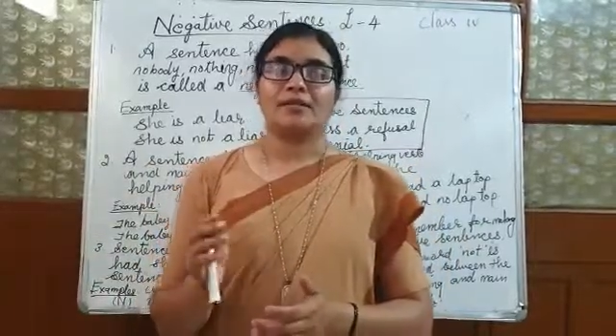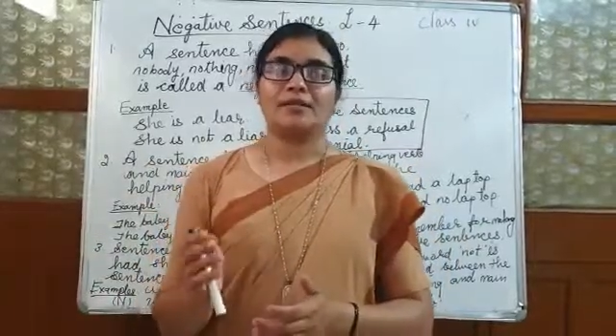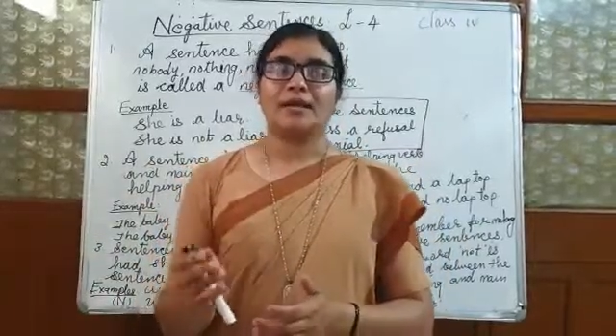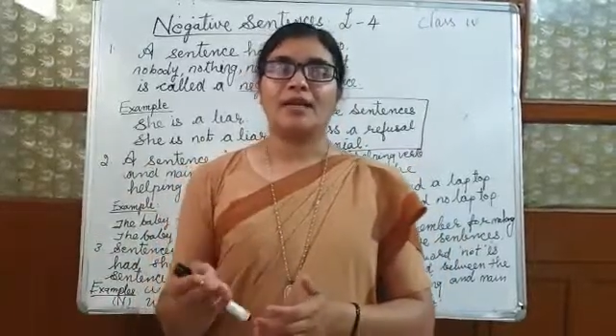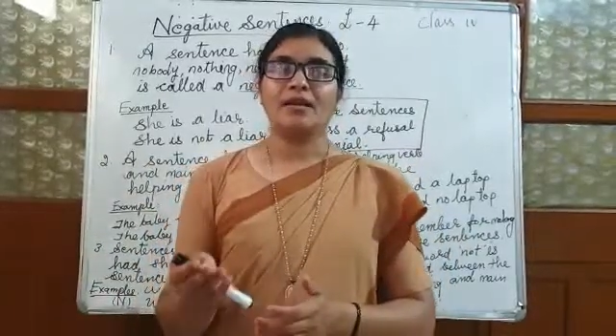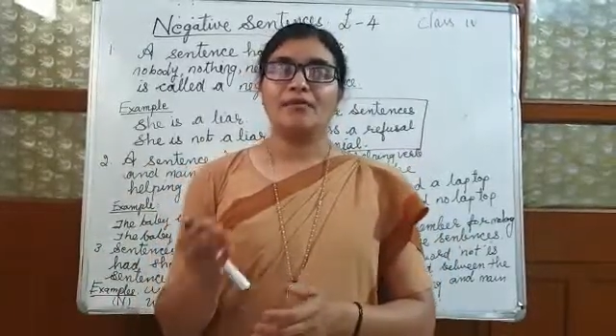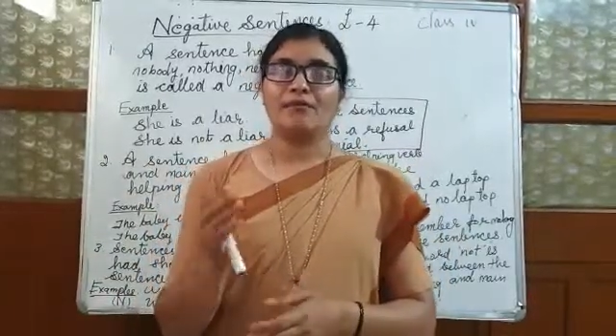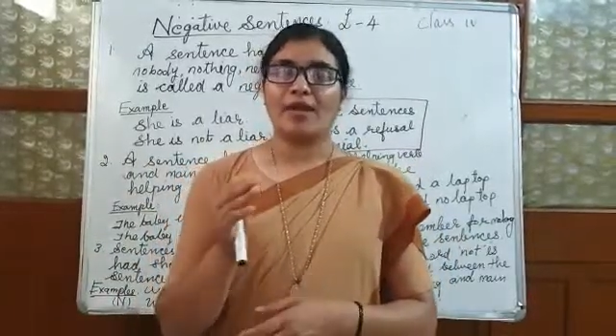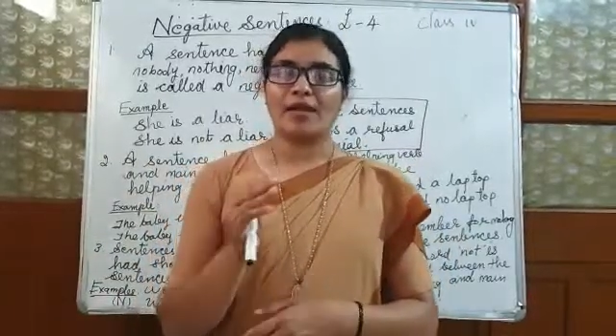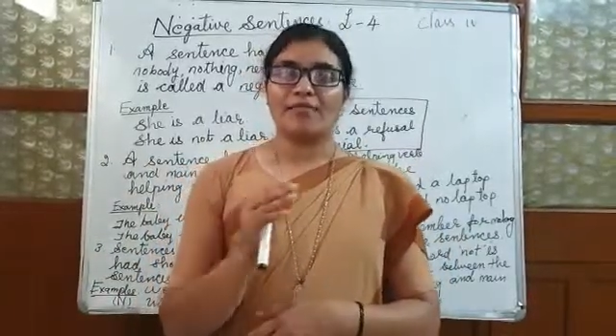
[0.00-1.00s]
then
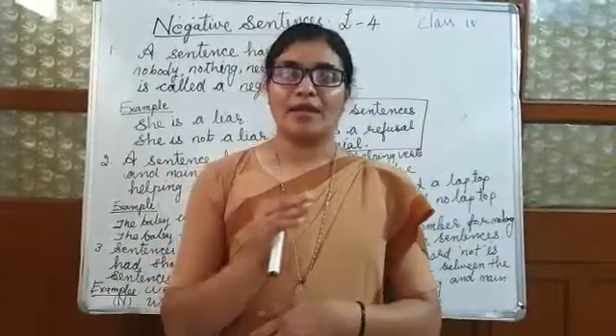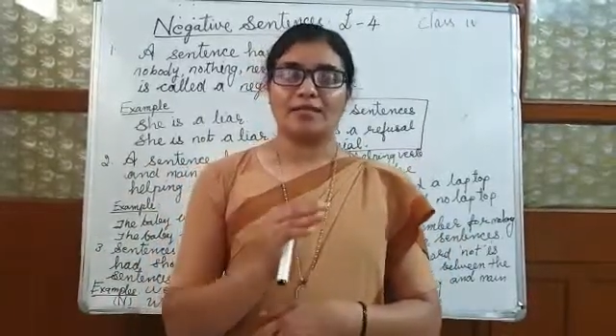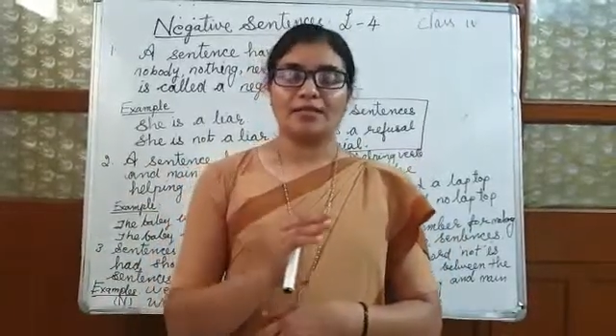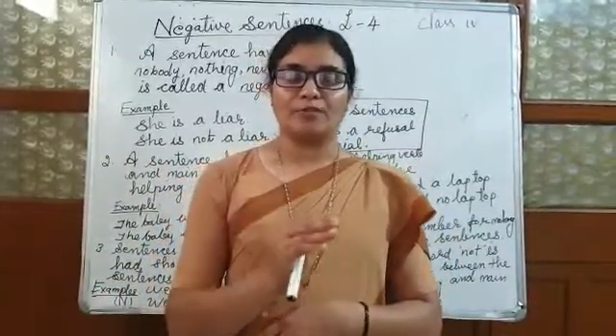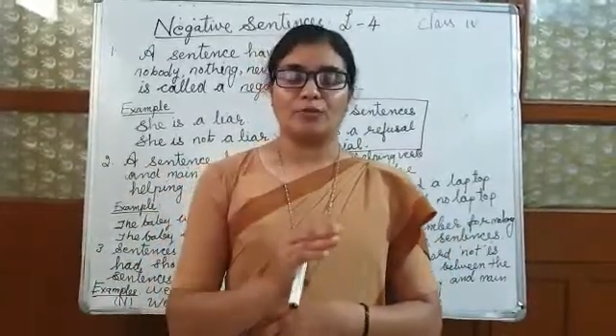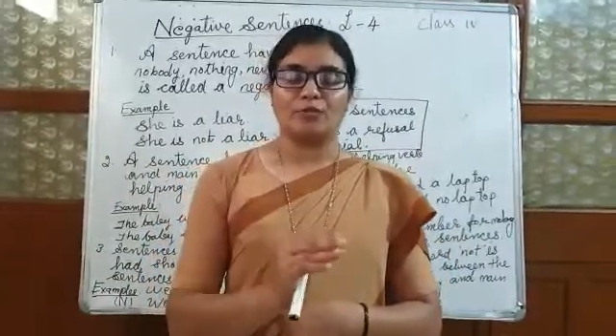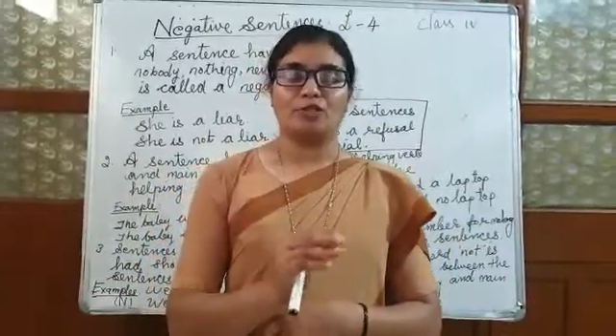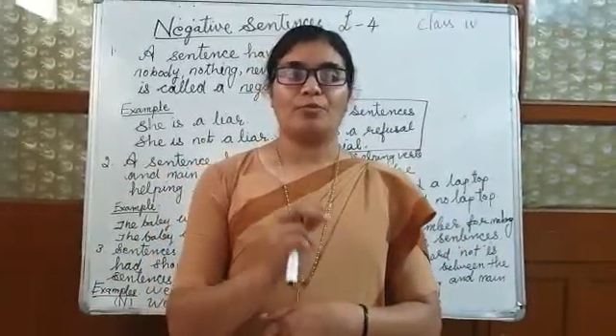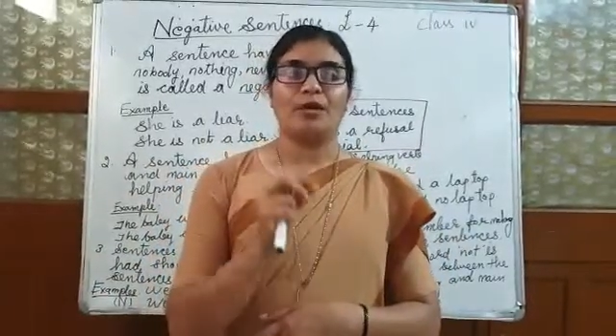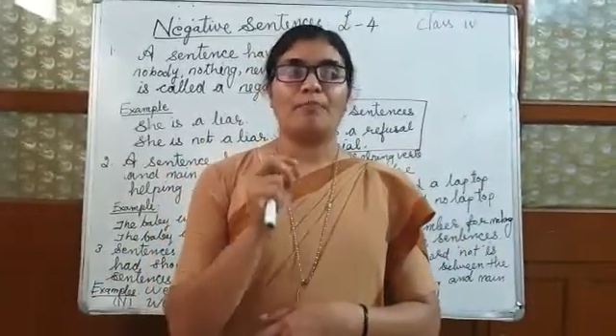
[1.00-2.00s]
where we are supposed to
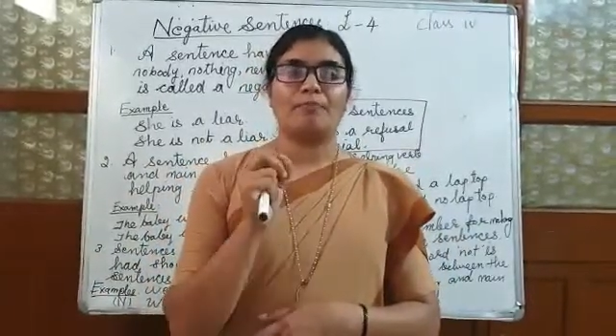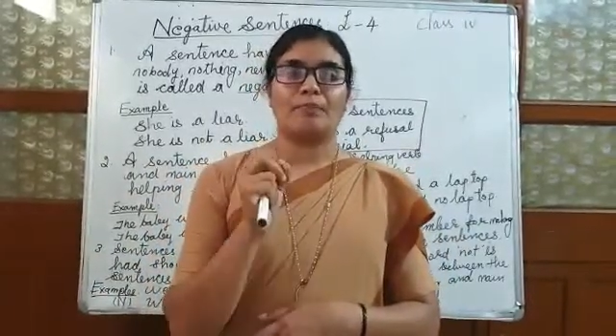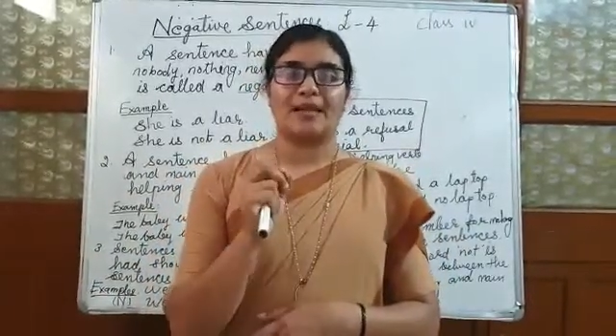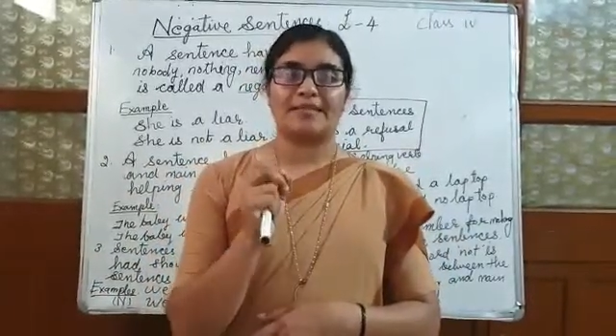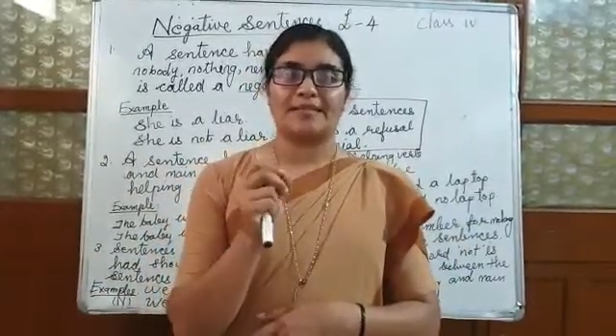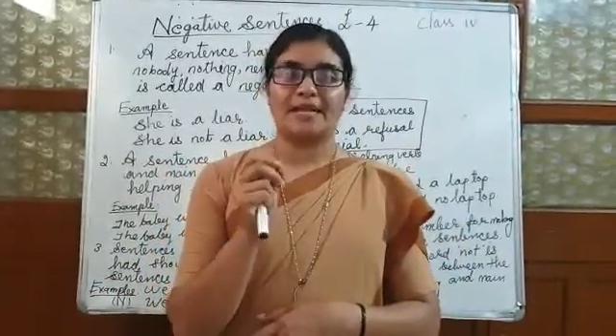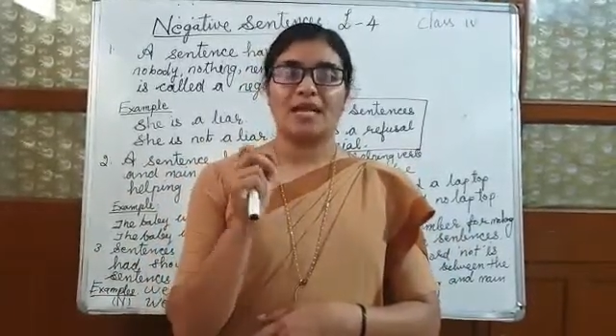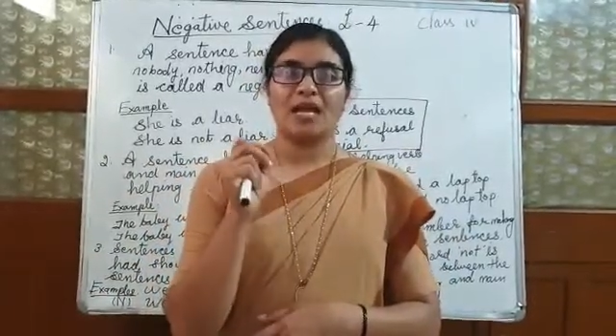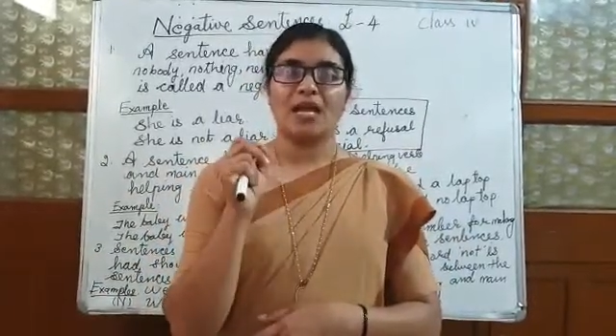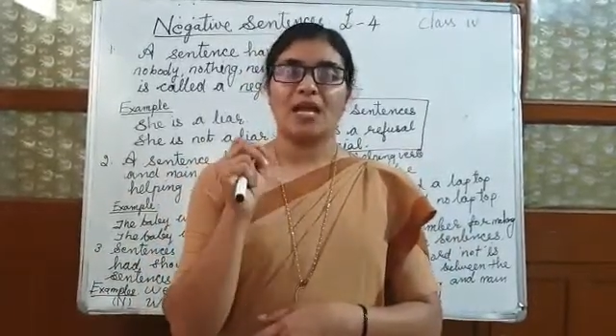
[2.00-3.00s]
be
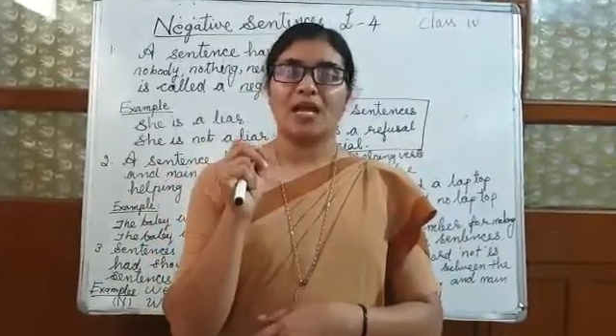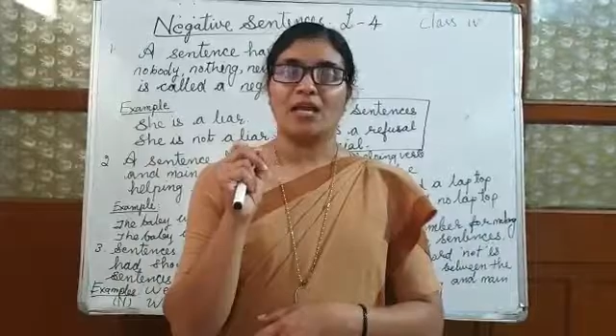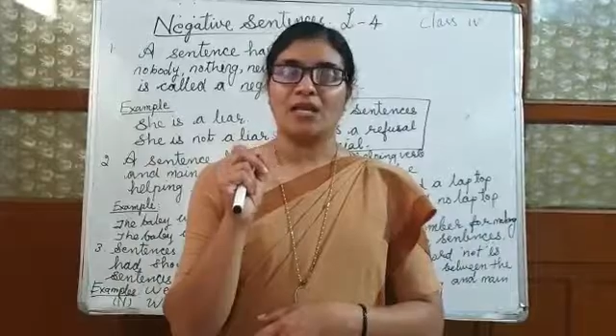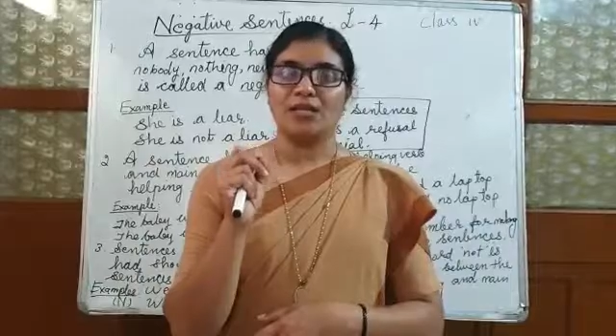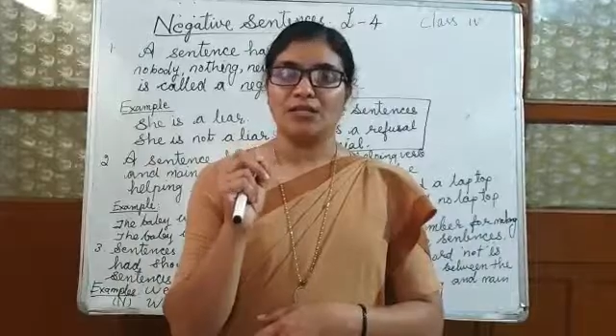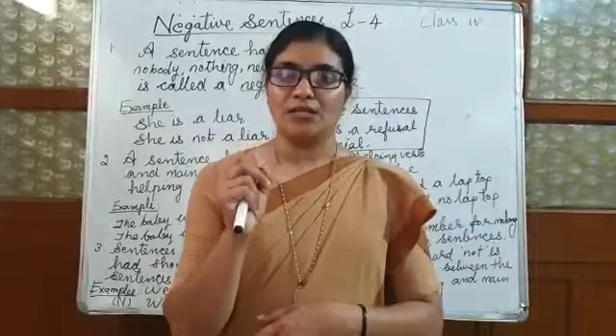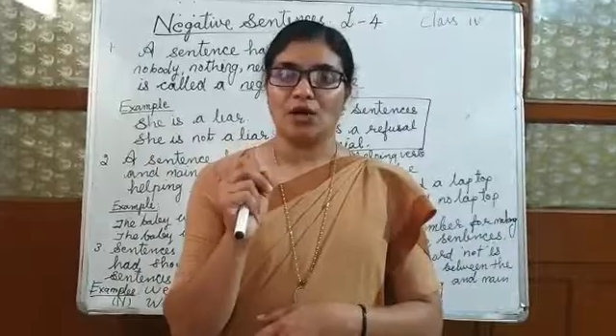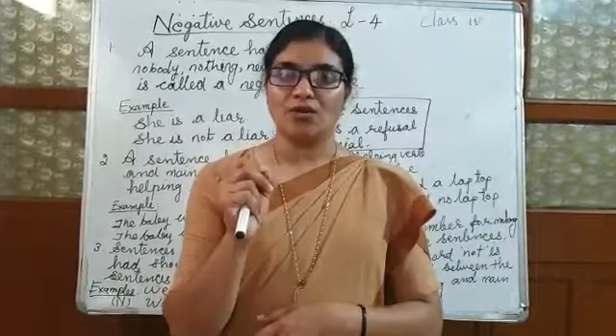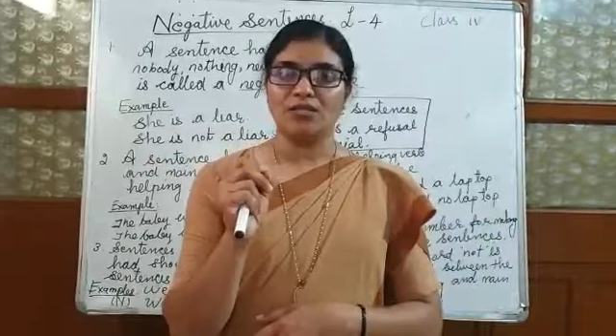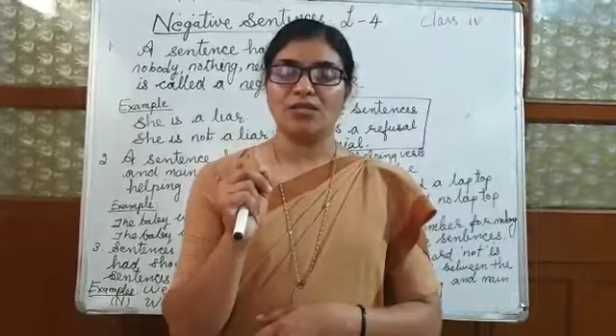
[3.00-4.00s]
placing
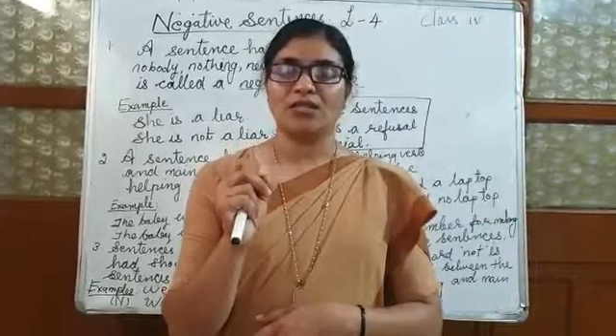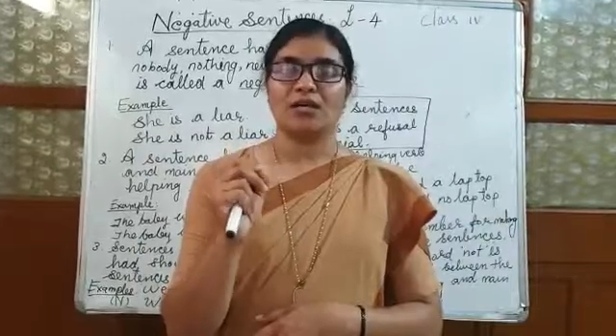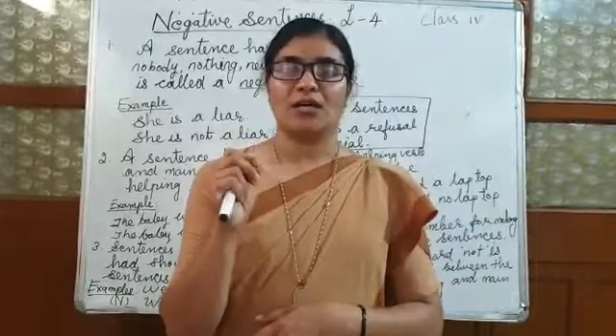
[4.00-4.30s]
not,